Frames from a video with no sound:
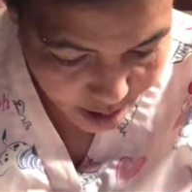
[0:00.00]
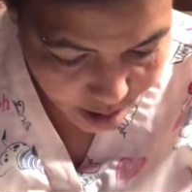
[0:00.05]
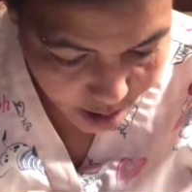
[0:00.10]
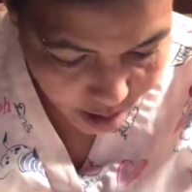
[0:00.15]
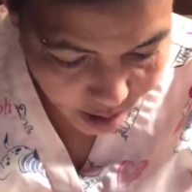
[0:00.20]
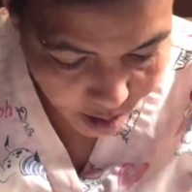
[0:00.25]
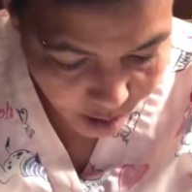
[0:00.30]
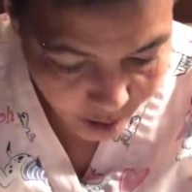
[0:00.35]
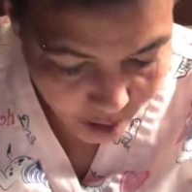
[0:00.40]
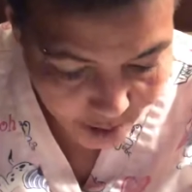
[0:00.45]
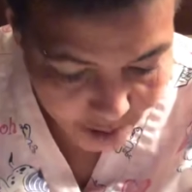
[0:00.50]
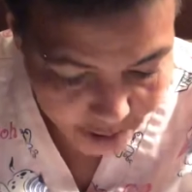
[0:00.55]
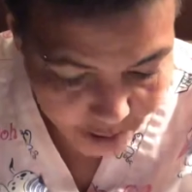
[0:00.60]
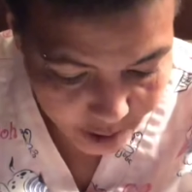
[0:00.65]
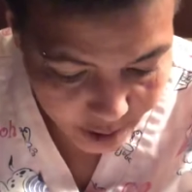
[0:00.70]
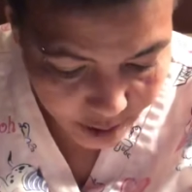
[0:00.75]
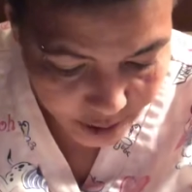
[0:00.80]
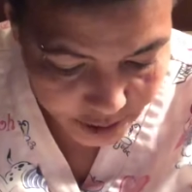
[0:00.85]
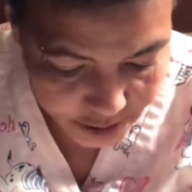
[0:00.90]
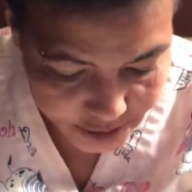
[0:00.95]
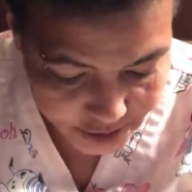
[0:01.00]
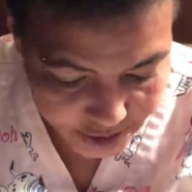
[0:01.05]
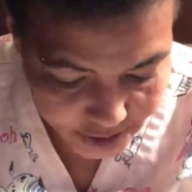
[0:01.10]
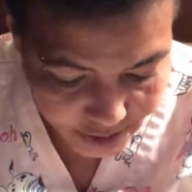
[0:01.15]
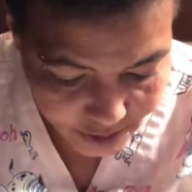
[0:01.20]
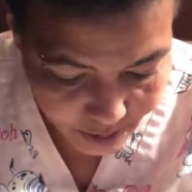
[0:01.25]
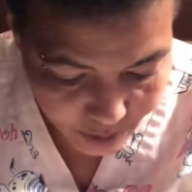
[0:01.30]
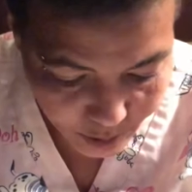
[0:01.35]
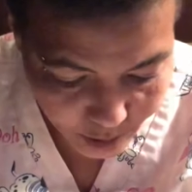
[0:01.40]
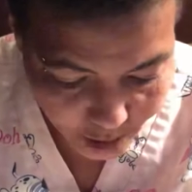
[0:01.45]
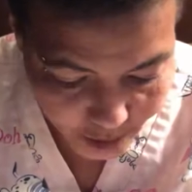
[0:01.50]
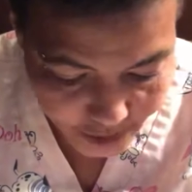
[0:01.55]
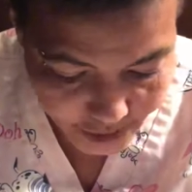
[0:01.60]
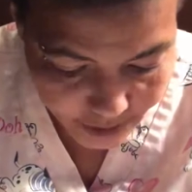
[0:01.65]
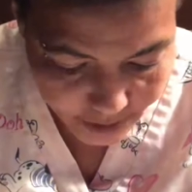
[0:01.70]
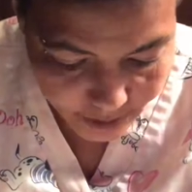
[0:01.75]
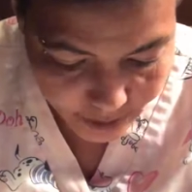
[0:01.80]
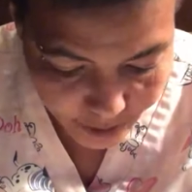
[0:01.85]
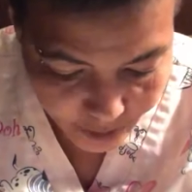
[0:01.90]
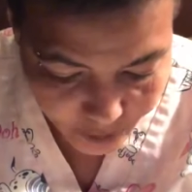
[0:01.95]
All I know is that right
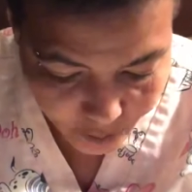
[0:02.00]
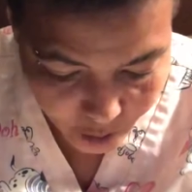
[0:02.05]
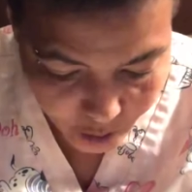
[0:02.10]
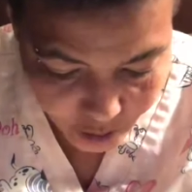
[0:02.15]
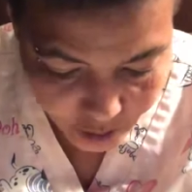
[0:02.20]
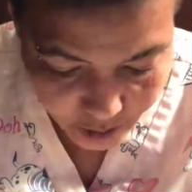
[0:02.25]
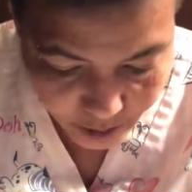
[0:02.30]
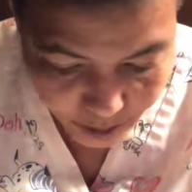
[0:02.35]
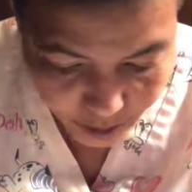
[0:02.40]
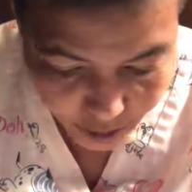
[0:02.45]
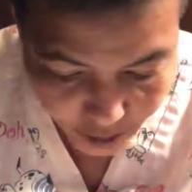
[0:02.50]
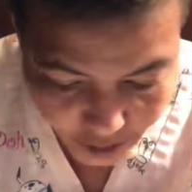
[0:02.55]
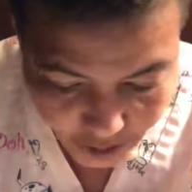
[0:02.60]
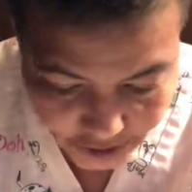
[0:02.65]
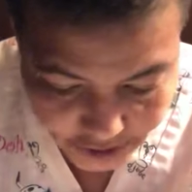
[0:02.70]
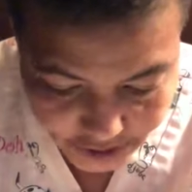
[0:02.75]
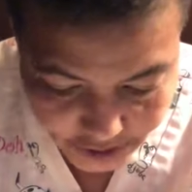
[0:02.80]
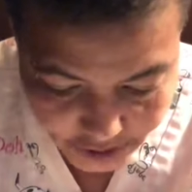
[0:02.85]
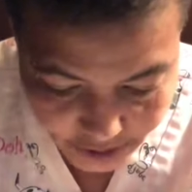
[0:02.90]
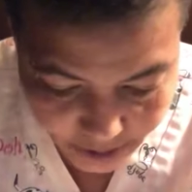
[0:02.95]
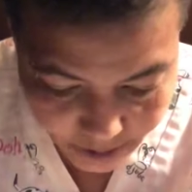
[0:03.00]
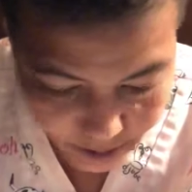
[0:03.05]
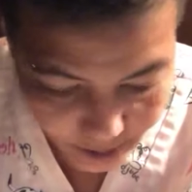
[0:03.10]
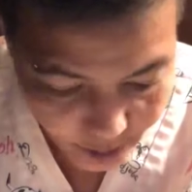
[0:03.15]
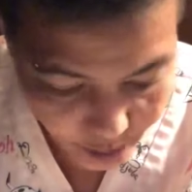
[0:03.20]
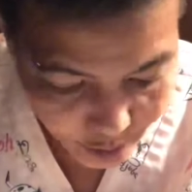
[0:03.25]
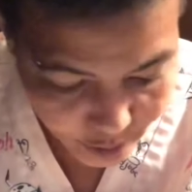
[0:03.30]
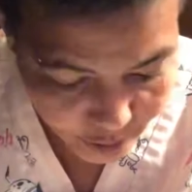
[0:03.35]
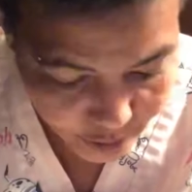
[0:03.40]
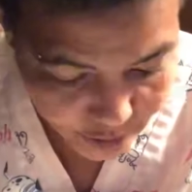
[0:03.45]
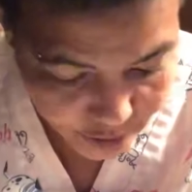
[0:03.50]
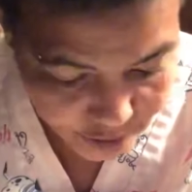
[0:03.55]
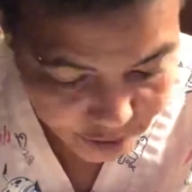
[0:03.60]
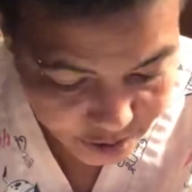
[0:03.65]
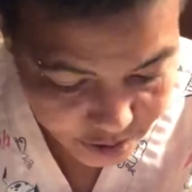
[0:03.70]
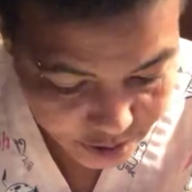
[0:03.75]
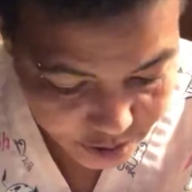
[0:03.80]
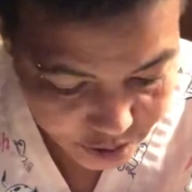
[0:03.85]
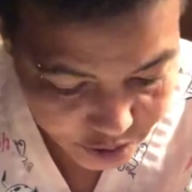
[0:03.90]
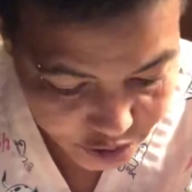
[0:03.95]
before the bright dim, Margaret
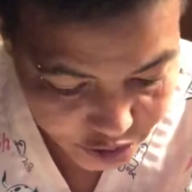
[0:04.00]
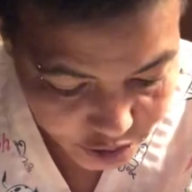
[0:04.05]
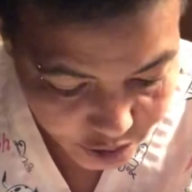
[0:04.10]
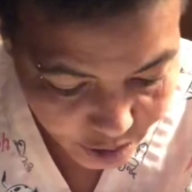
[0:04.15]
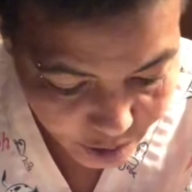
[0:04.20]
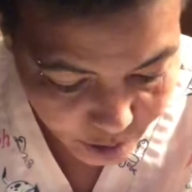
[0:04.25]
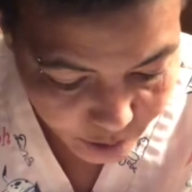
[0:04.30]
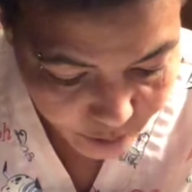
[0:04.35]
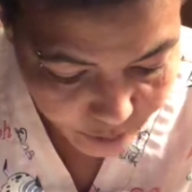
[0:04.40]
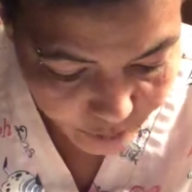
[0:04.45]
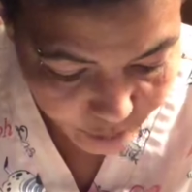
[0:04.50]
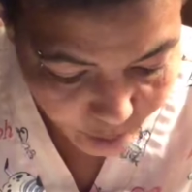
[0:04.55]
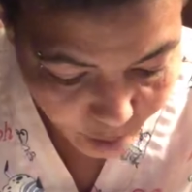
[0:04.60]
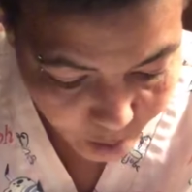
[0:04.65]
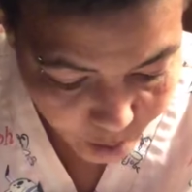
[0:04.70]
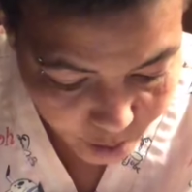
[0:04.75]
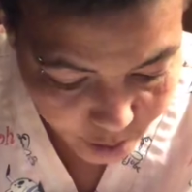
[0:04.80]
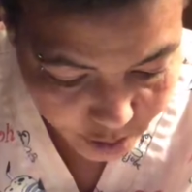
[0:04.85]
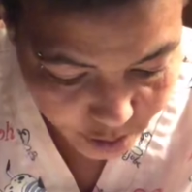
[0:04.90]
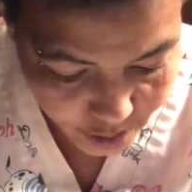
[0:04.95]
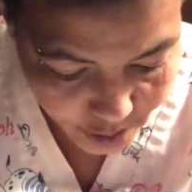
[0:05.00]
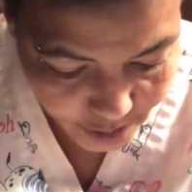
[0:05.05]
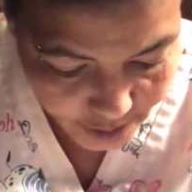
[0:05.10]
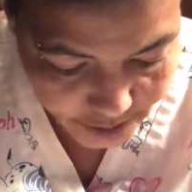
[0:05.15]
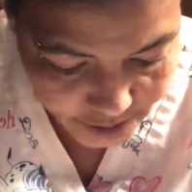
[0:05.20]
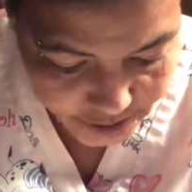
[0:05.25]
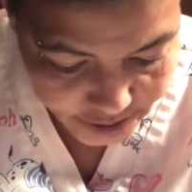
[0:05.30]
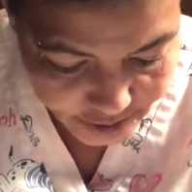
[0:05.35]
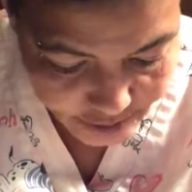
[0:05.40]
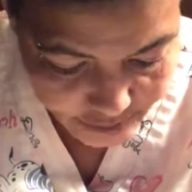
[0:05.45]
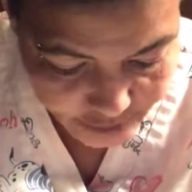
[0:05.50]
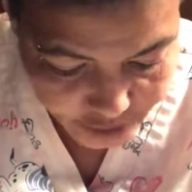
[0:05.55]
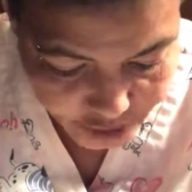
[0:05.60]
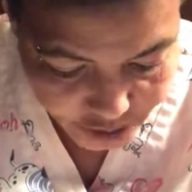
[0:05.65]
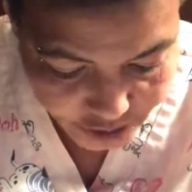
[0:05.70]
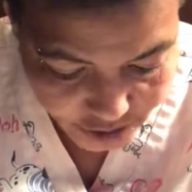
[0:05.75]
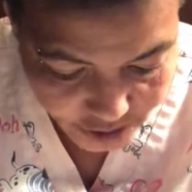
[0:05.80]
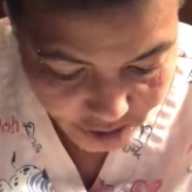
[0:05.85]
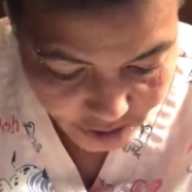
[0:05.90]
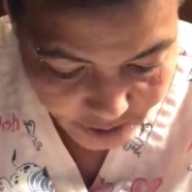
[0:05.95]
jolted forward as if
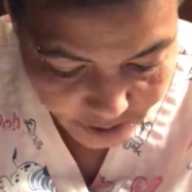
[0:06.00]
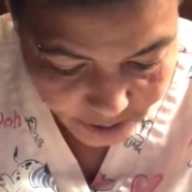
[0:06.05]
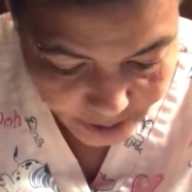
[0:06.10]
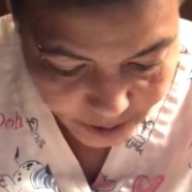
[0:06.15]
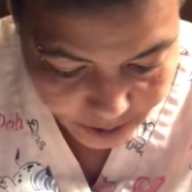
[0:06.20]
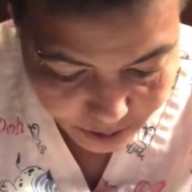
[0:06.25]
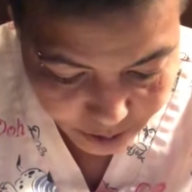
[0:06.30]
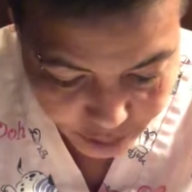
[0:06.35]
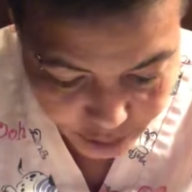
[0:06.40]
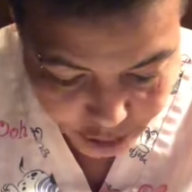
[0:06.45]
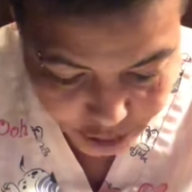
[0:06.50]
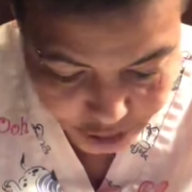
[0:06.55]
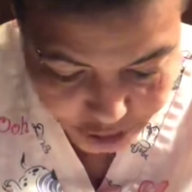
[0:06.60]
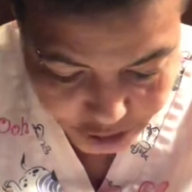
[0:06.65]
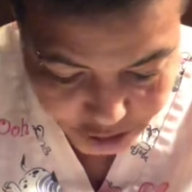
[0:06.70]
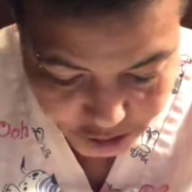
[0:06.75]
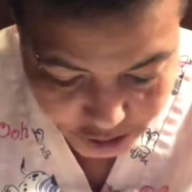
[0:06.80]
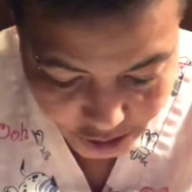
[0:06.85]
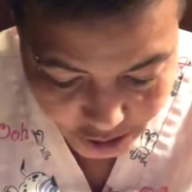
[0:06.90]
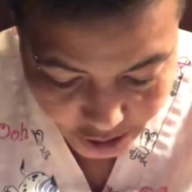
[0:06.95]
she had been pushed.